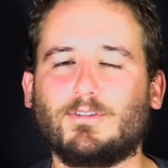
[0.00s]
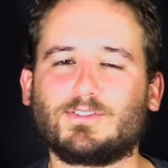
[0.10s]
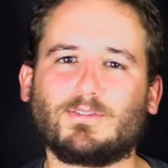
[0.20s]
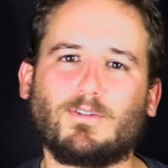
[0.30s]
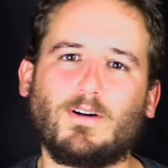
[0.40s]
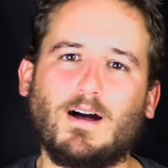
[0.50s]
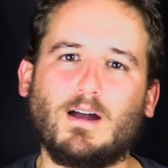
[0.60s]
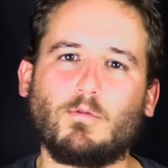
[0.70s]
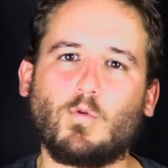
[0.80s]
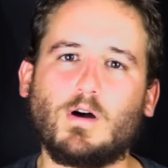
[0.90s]
first of all,
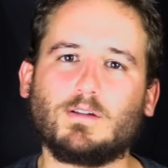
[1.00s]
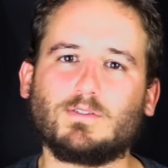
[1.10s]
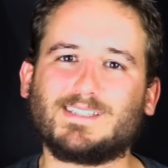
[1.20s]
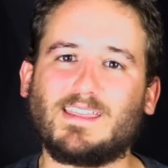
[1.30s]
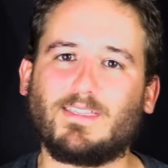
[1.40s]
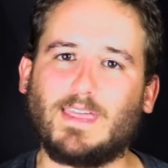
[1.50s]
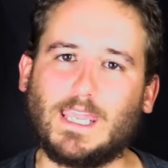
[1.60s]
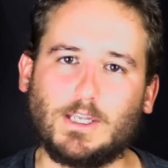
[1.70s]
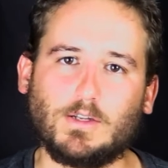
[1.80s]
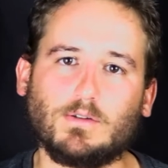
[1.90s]
I want to say
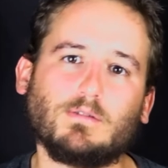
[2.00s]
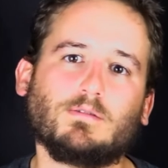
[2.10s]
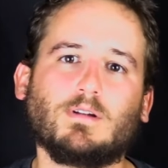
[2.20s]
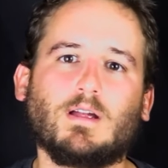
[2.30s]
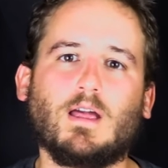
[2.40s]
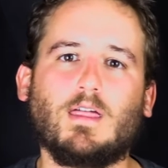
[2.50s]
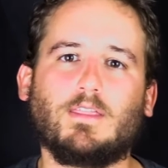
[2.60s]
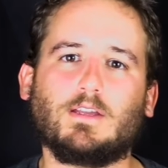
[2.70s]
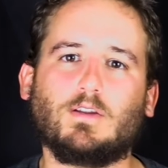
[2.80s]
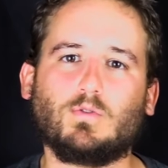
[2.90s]
thank you.
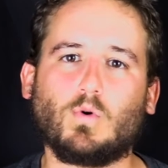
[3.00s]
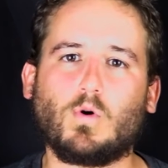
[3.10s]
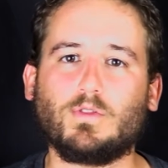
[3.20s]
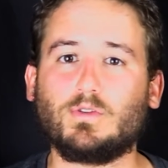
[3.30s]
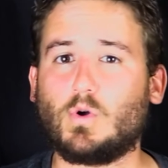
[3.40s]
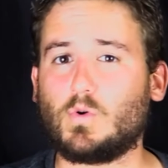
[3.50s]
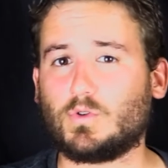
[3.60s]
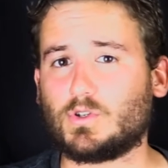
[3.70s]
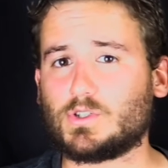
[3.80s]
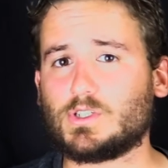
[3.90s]
Thank you to all the
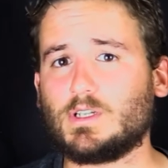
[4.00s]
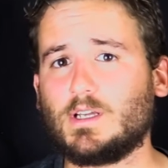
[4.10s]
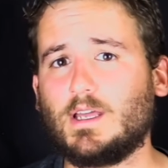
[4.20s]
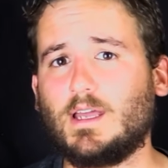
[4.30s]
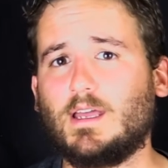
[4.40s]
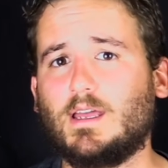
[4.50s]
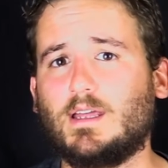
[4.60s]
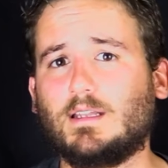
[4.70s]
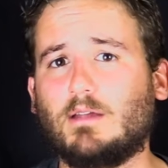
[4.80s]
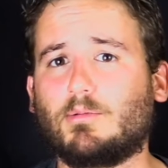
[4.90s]
donors
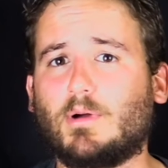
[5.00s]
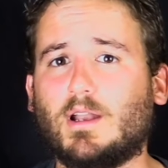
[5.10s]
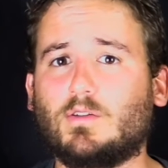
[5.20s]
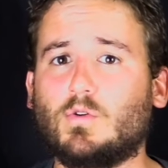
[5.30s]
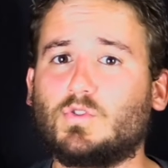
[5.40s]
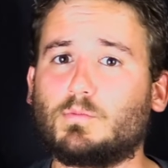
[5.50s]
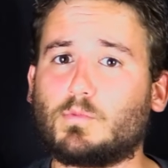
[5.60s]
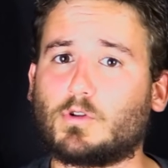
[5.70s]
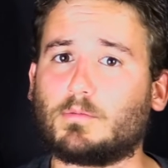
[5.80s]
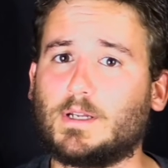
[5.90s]
and everybody who
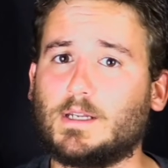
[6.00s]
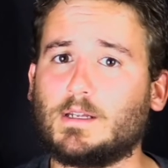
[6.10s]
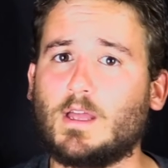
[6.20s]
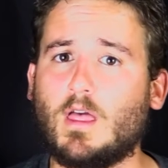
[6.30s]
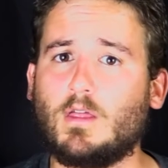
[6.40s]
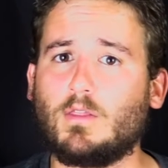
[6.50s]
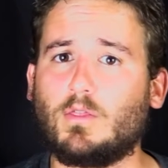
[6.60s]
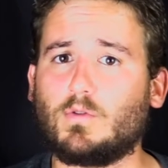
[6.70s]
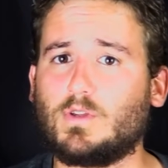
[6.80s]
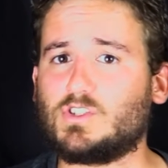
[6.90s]
support me
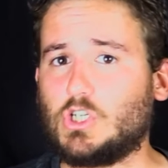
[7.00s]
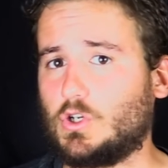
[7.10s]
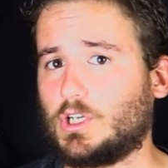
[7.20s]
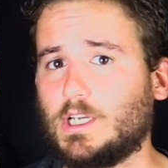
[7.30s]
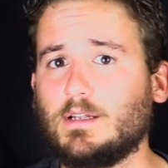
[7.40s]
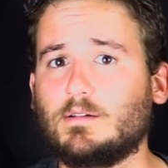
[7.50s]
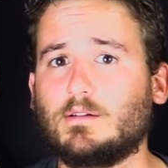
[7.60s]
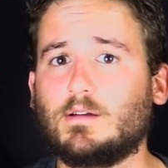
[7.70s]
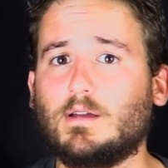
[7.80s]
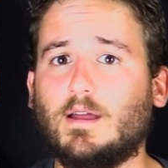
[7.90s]
through this journey.
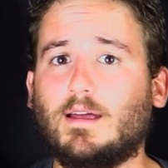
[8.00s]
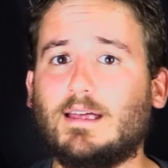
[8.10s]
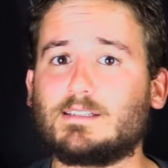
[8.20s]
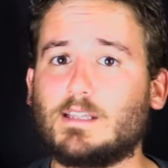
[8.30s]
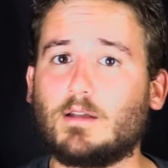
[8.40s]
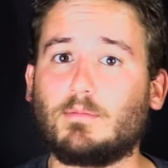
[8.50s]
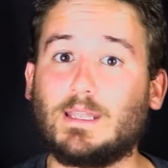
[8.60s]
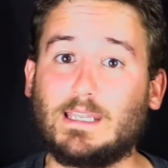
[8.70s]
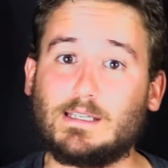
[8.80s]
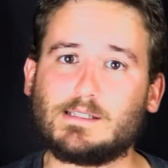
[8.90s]
Has not
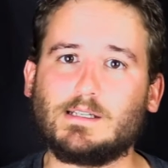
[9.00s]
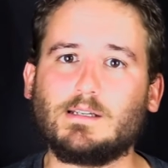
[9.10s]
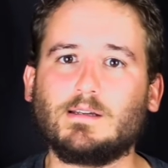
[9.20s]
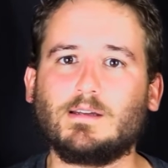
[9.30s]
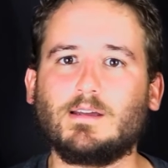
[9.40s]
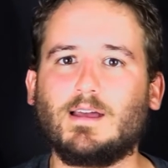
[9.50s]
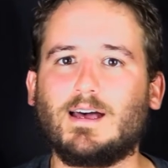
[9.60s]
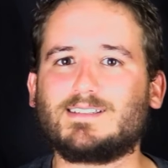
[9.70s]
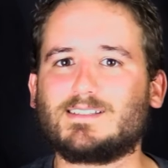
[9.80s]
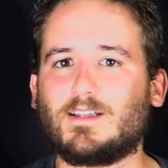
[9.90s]
been easy,
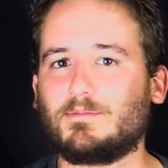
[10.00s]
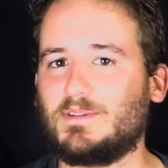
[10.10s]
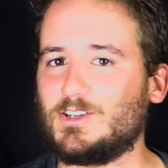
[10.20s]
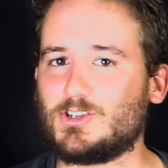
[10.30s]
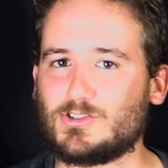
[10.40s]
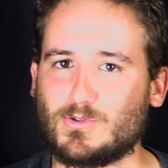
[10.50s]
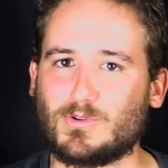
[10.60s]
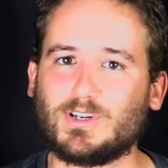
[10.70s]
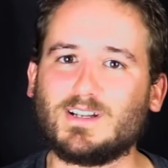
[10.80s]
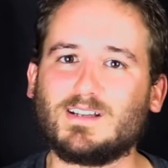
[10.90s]
has not been
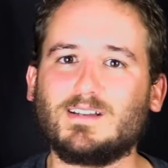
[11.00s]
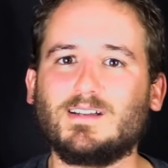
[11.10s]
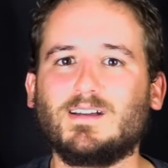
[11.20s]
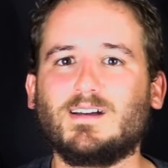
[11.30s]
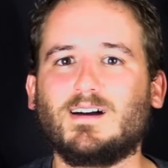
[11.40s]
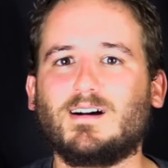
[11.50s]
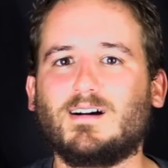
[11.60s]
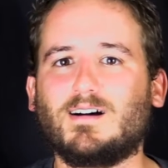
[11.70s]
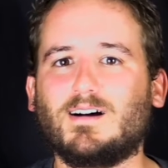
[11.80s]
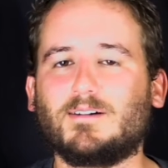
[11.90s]
short.
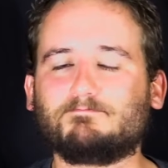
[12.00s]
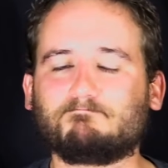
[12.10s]
Uh,